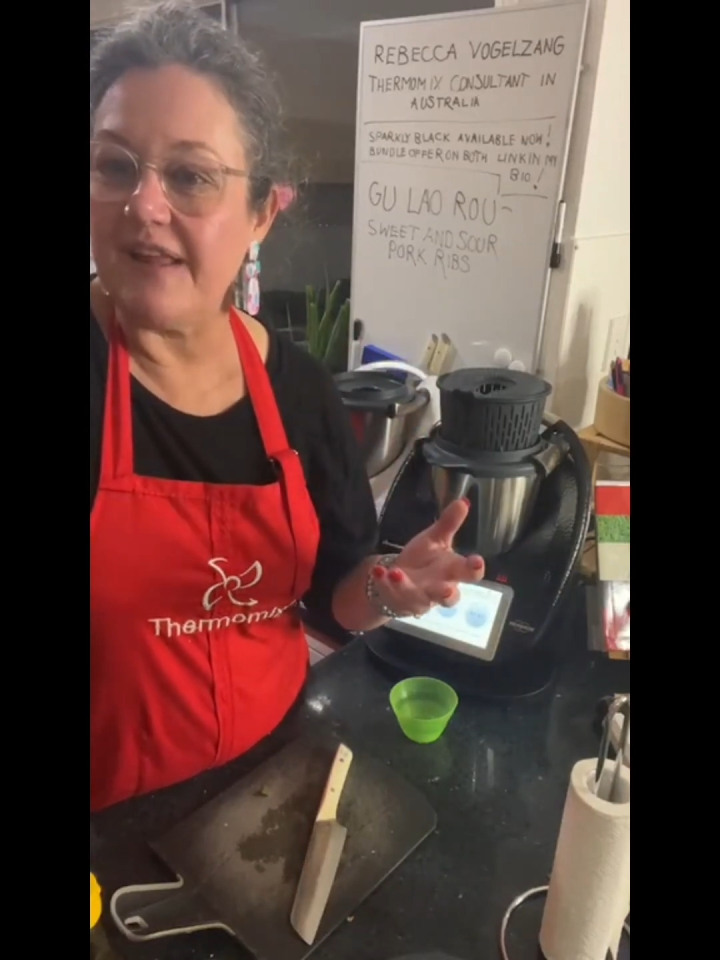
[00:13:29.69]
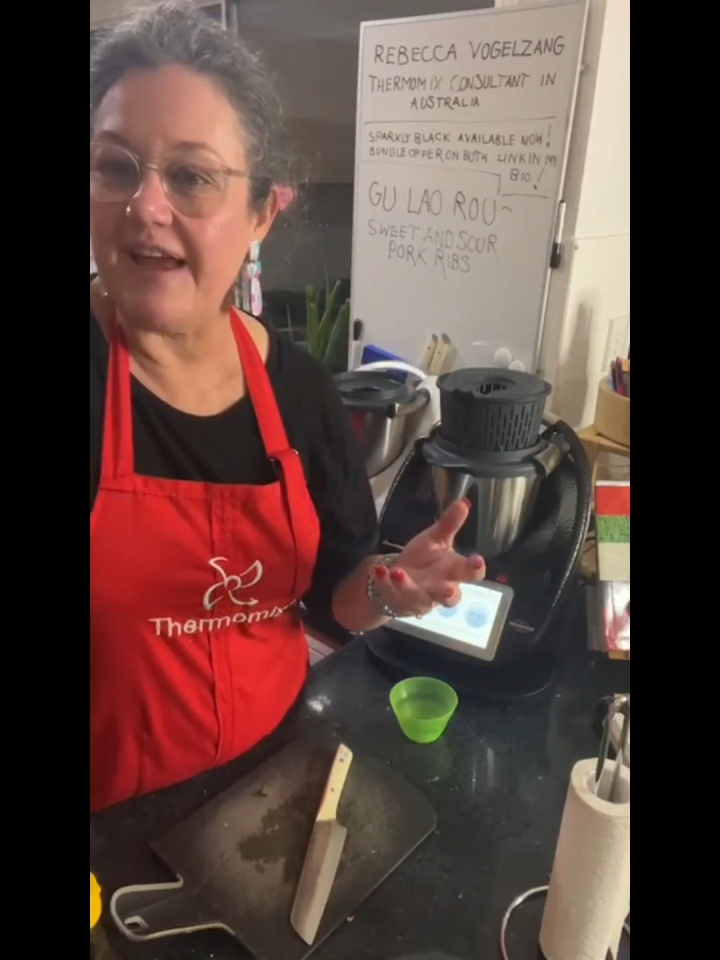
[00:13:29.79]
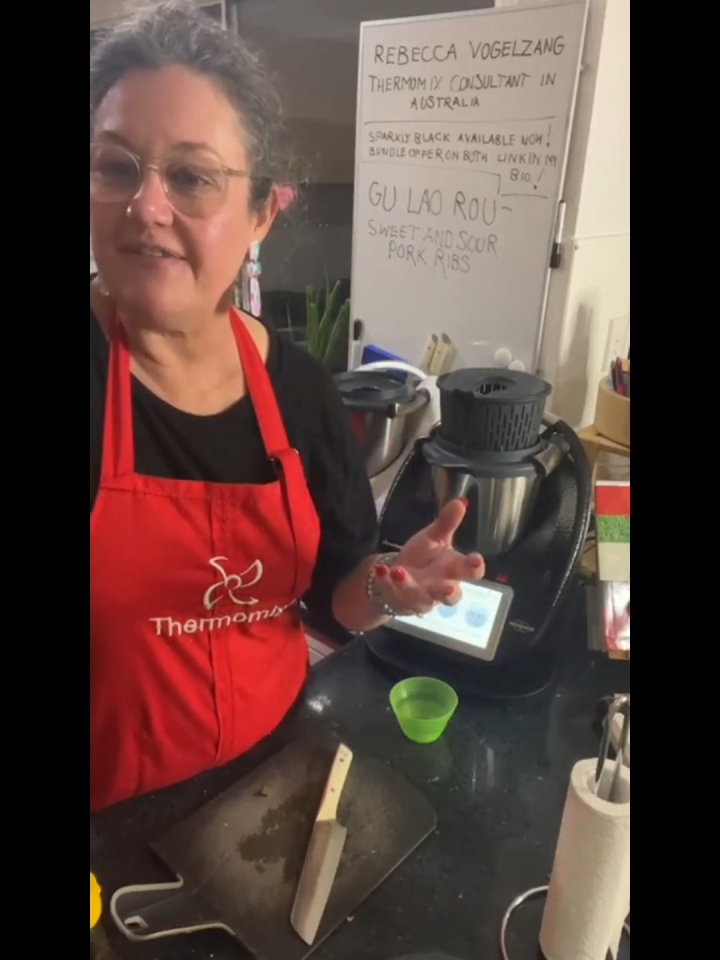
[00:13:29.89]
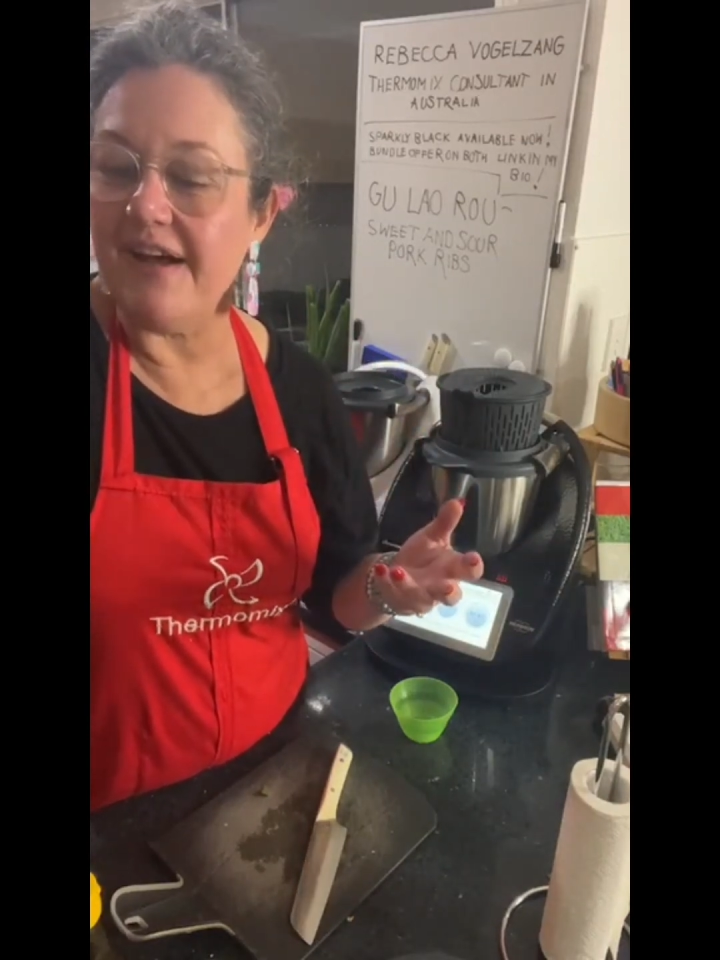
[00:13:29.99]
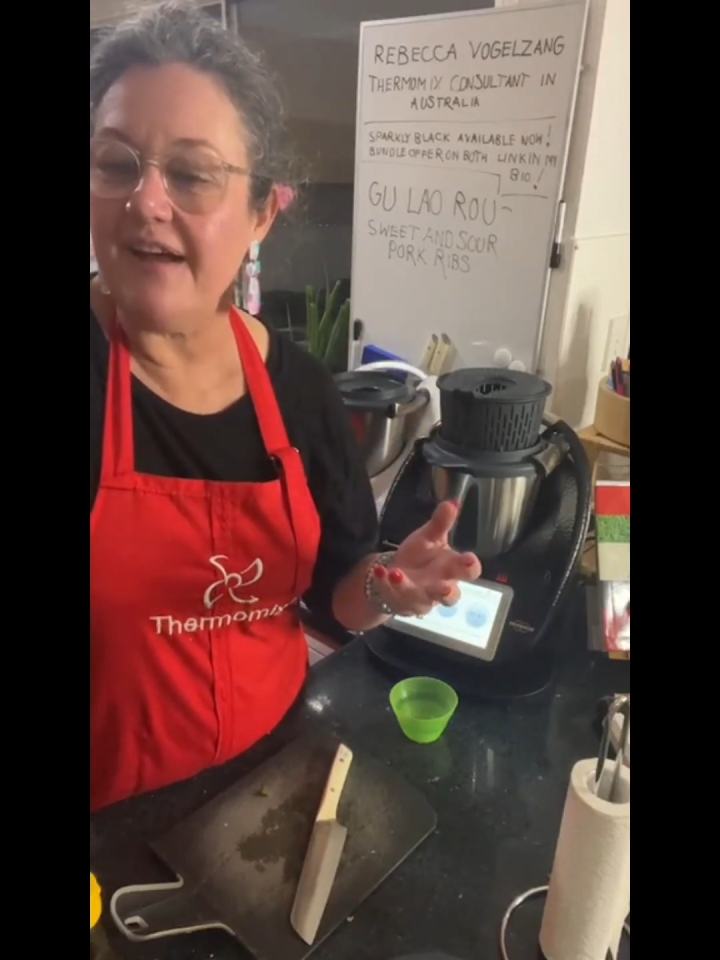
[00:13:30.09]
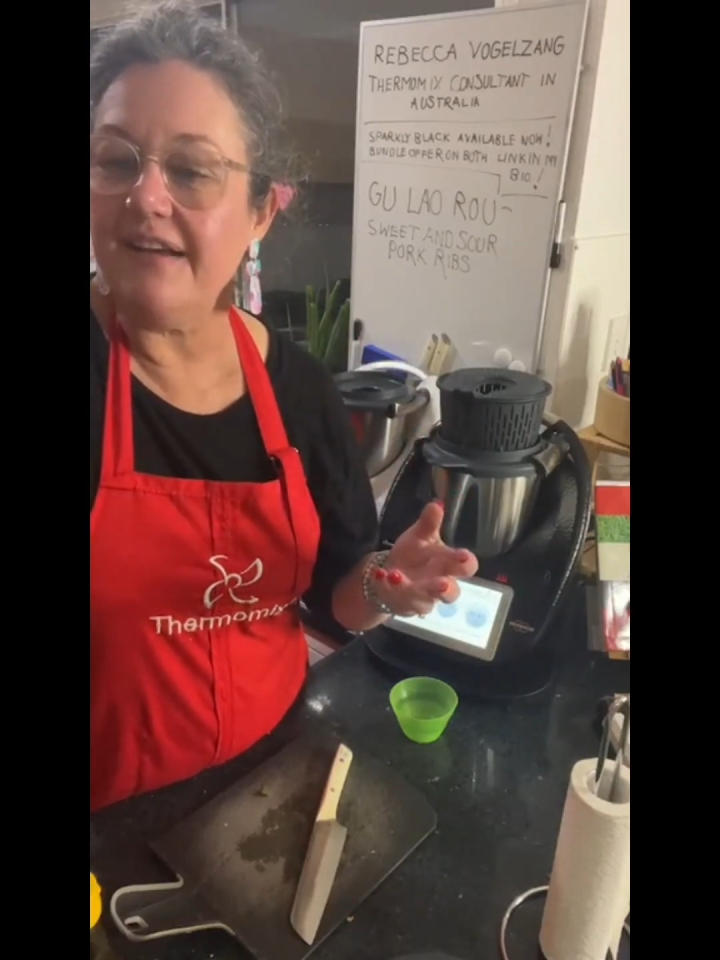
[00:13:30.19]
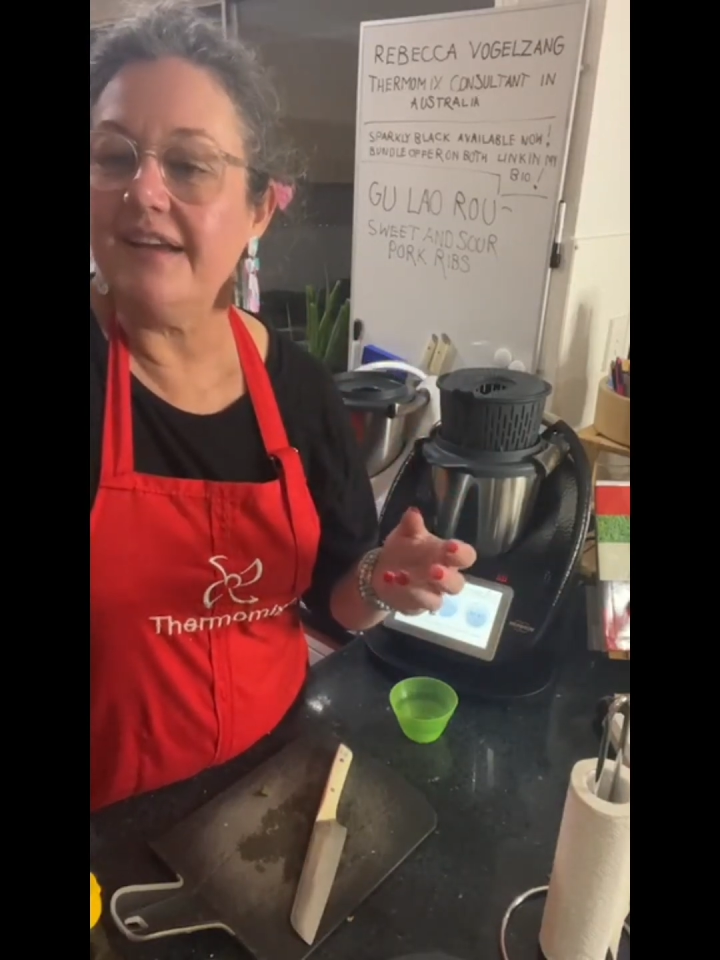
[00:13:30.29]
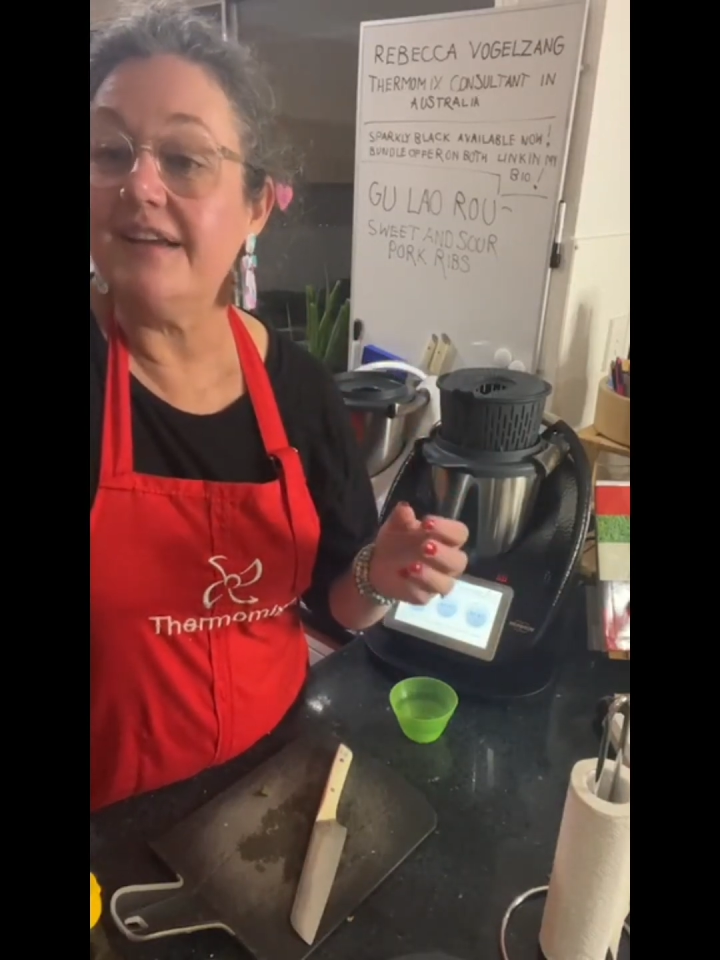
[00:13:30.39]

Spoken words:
flavour,